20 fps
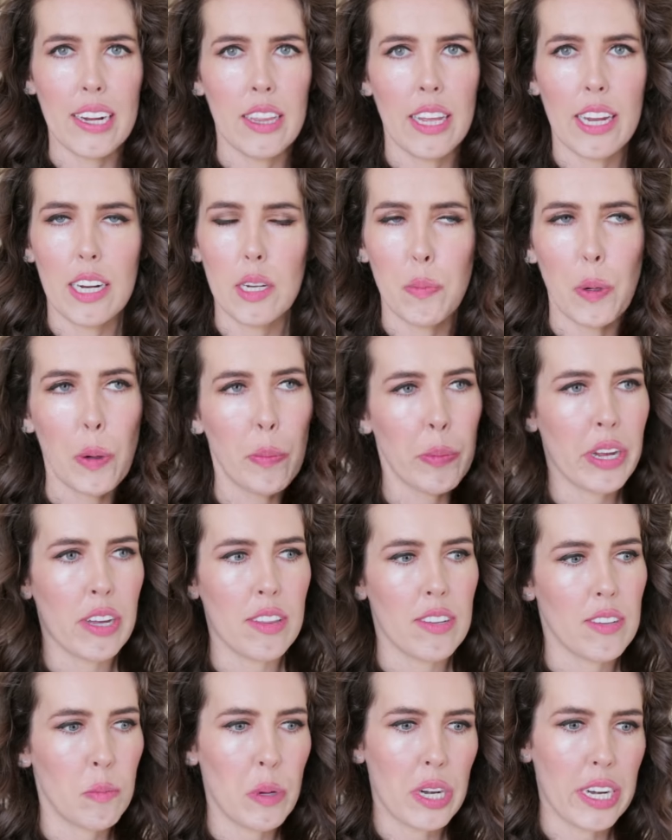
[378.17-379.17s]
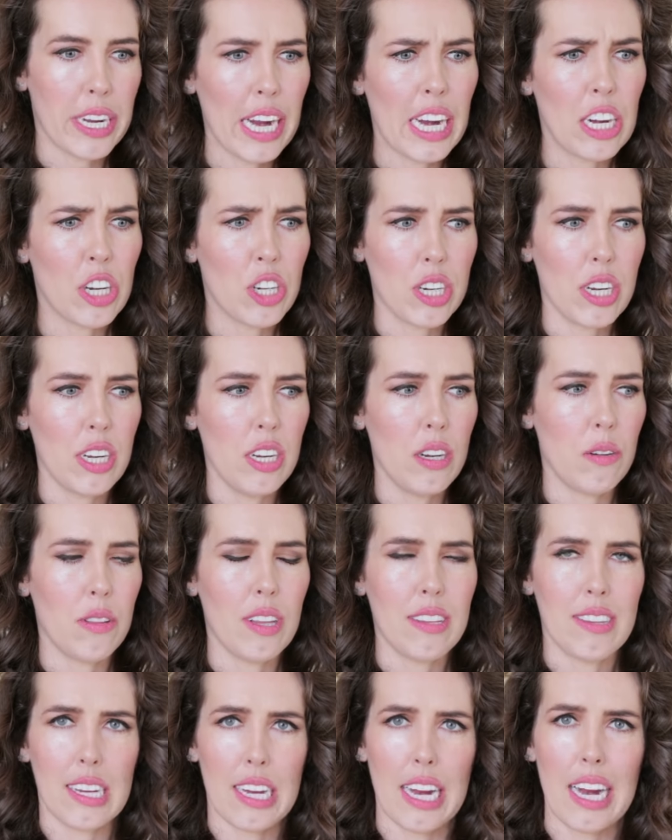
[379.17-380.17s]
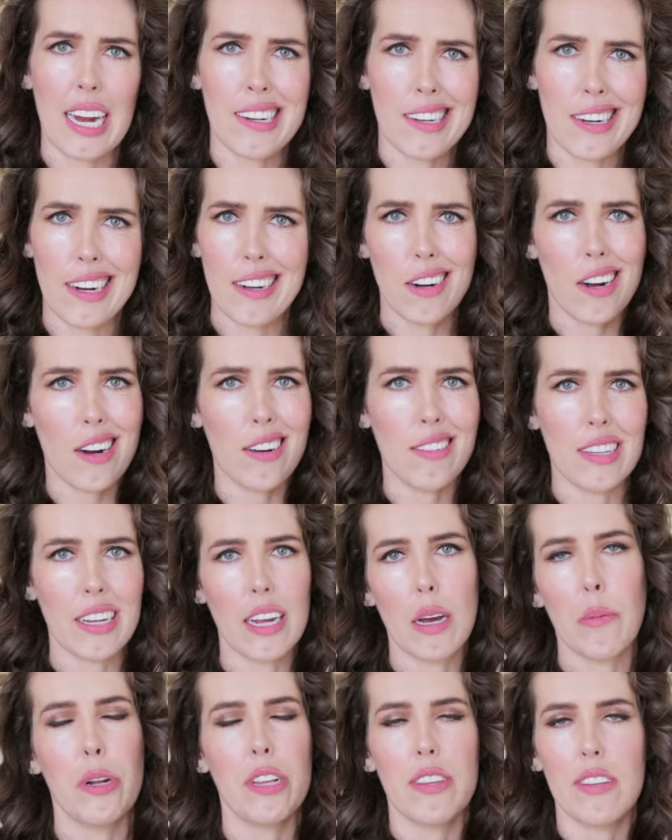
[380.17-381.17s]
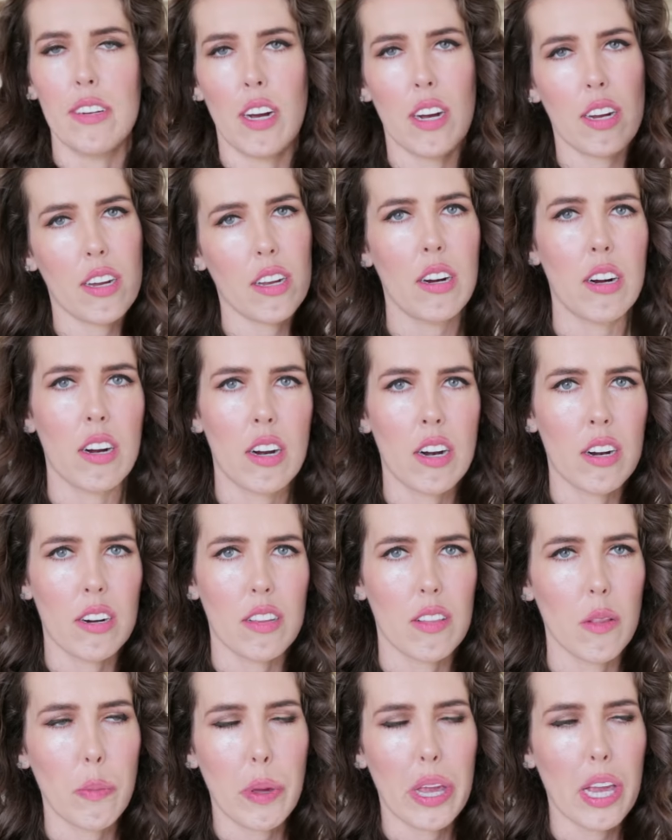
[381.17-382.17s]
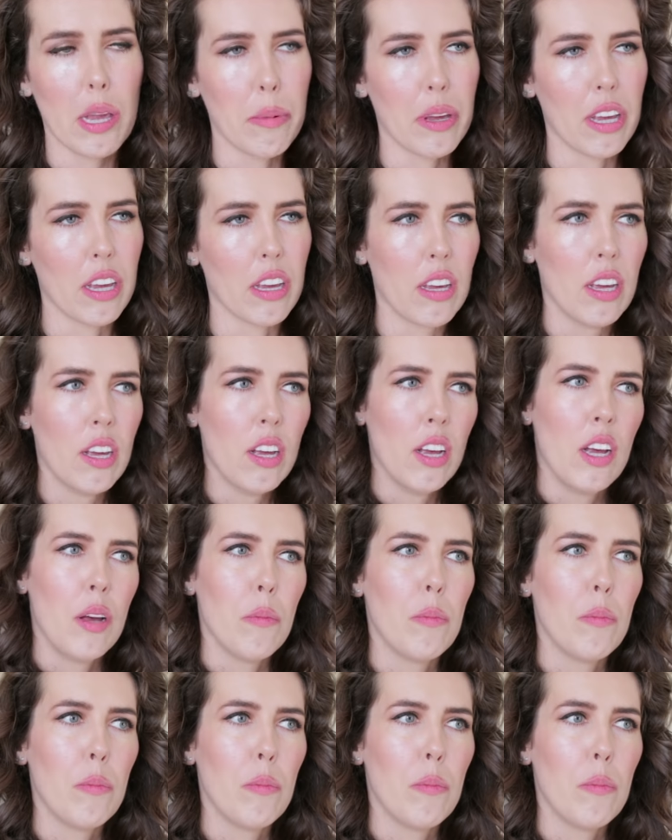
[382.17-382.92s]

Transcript: and they had to put me on this medication that's like anti-nausea but it's not going to hurt the baby